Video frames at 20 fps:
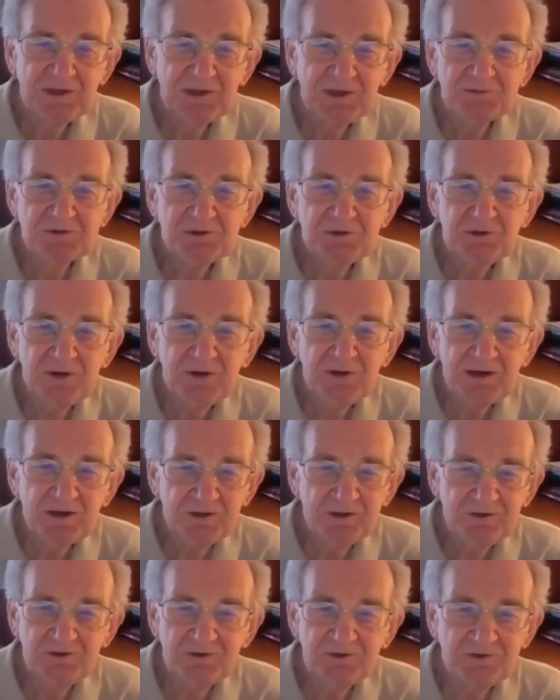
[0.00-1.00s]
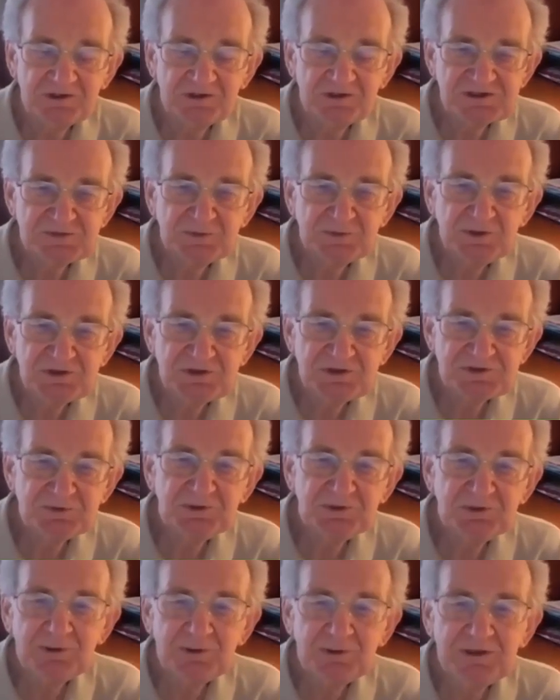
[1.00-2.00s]
there are disputes
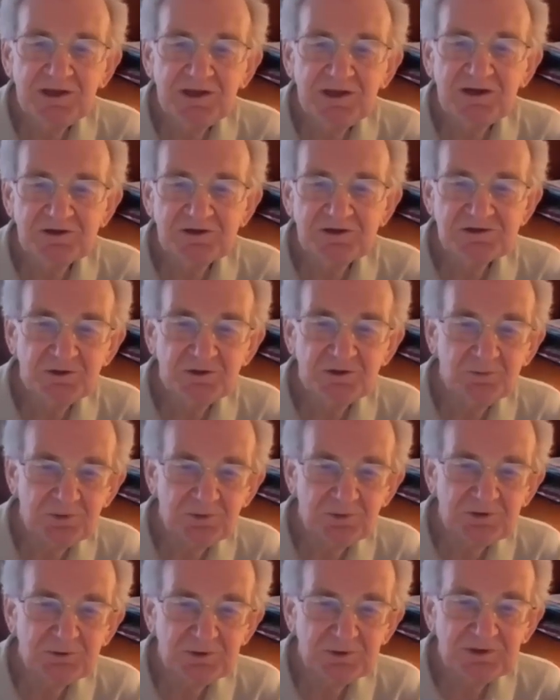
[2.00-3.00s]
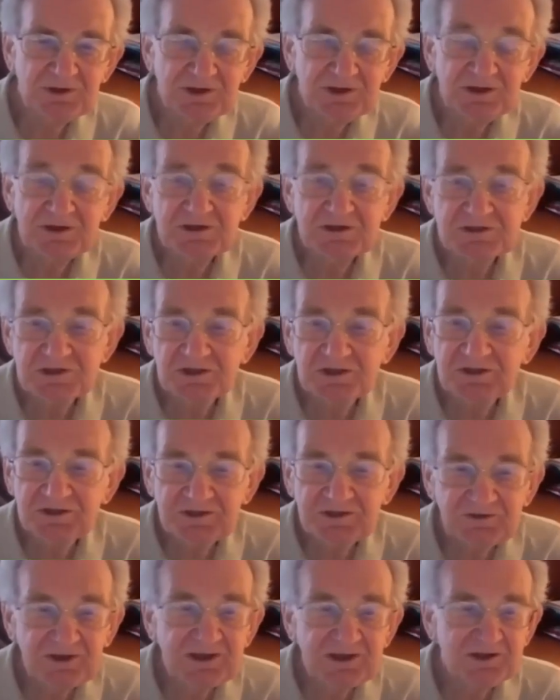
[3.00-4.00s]
between heirs or between the heirs and the
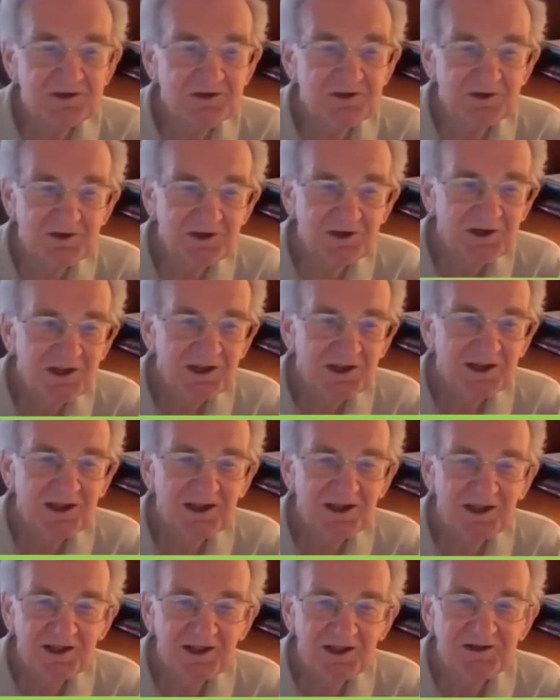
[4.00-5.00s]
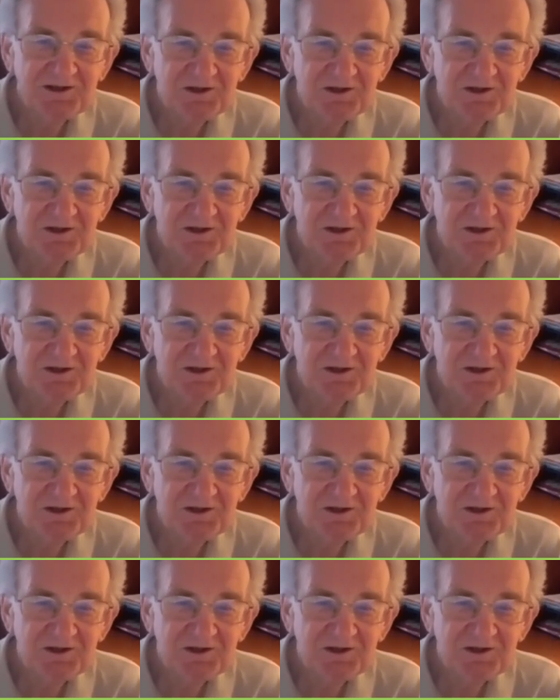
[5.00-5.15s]
executor, and